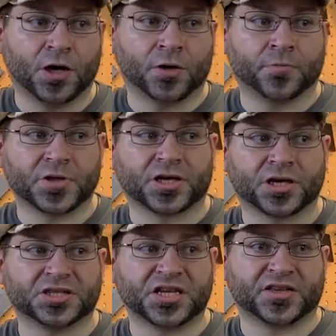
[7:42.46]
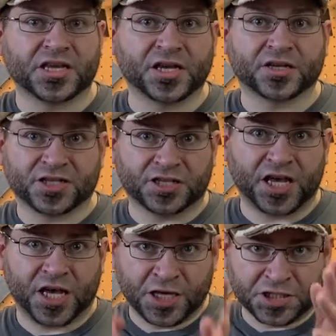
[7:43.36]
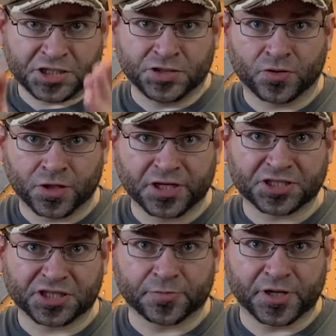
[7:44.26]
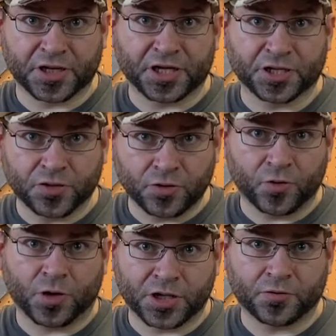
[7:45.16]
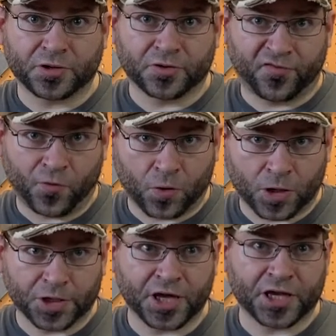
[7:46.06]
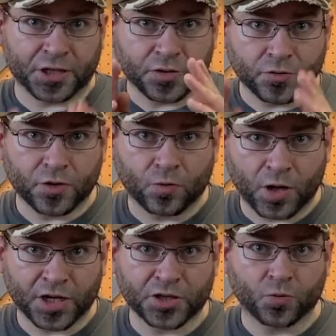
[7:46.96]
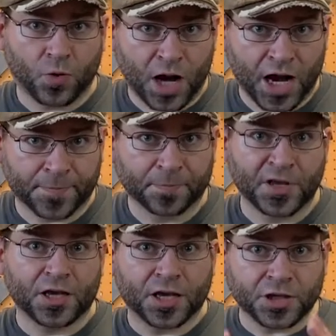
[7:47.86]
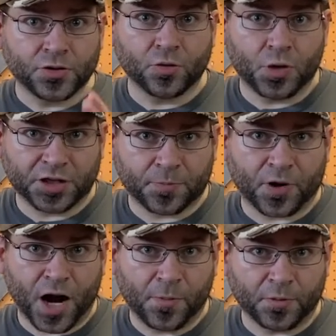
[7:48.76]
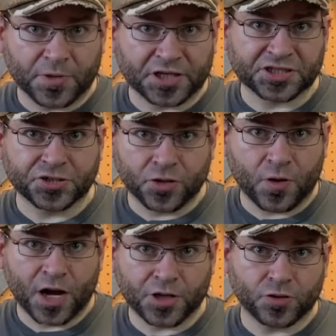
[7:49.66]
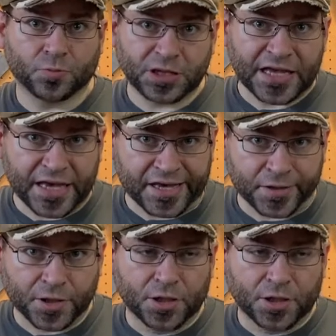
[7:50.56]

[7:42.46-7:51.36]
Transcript: Because at the end of the day, it's your instrument, and you know what you can afford, and you know what you want, and you know what the problem is. You know how you play.